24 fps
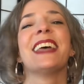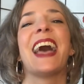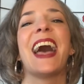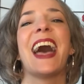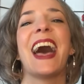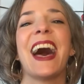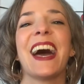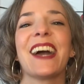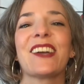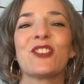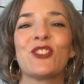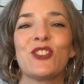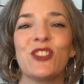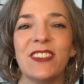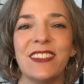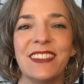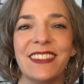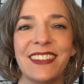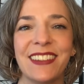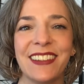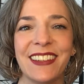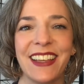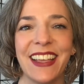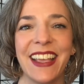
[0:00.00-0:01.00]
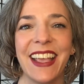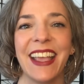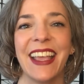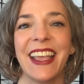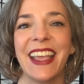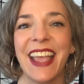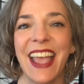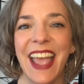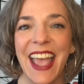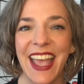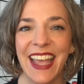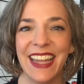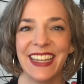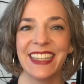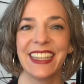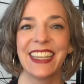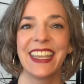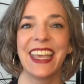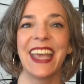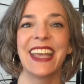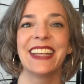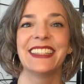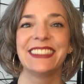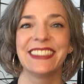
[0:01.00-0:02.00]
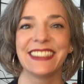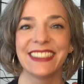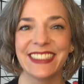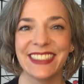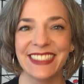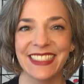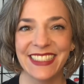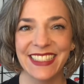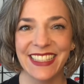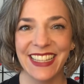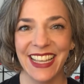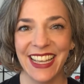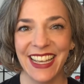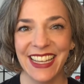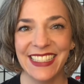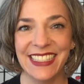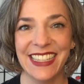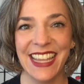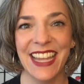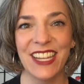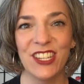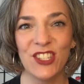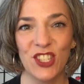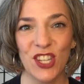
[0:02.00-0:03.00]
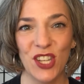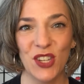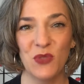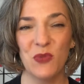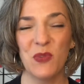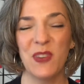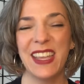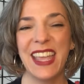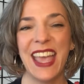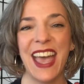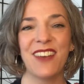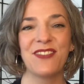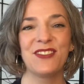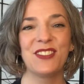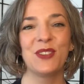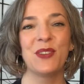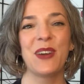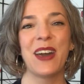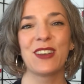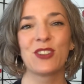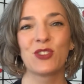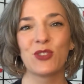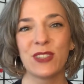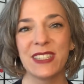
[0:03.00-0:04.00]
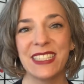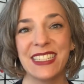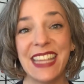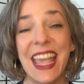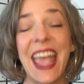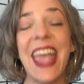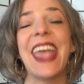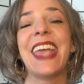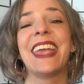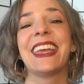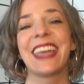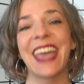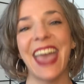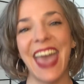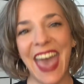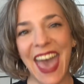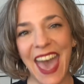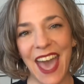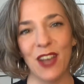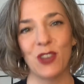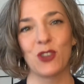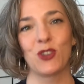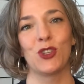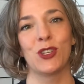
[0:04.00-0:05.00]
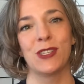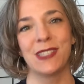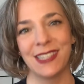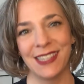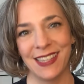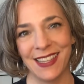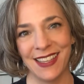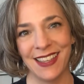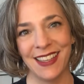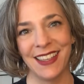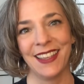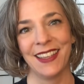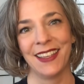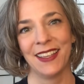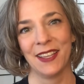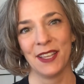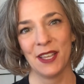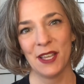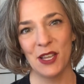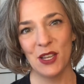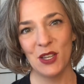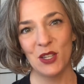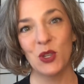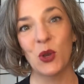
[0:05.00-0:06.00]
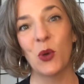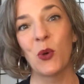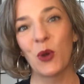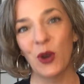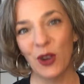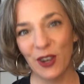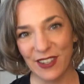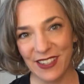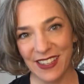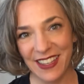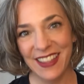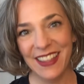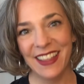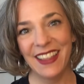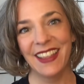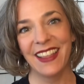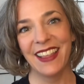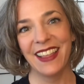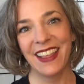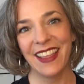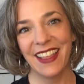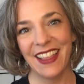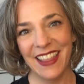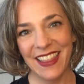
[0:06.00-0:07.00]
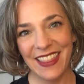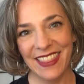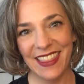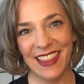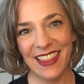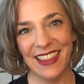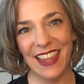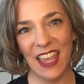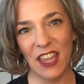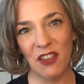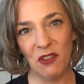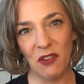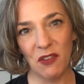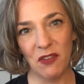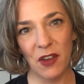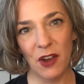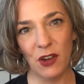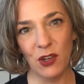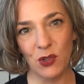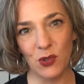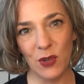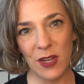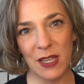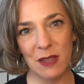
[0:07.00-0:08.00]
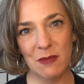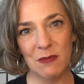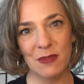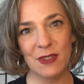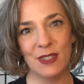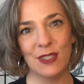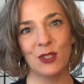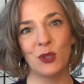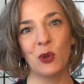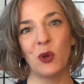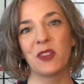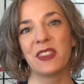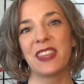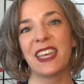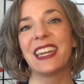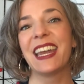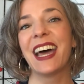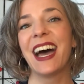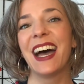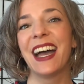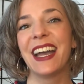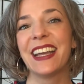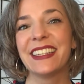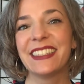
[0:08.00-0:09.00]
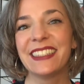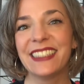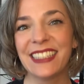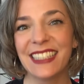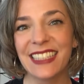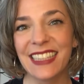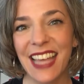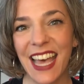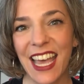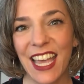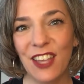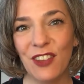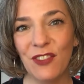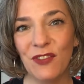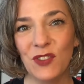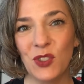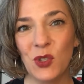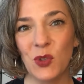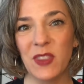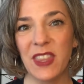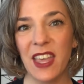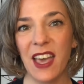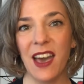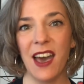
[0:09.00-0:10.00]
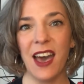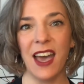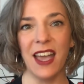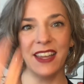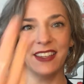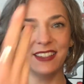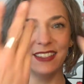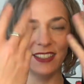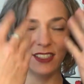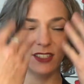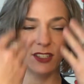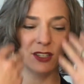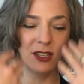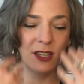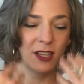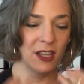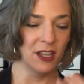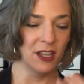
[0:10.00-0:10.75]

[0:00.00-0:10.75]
Action engages attention. We have to actually take action toward the life of our dreams, toward that ideal life, toward that ideal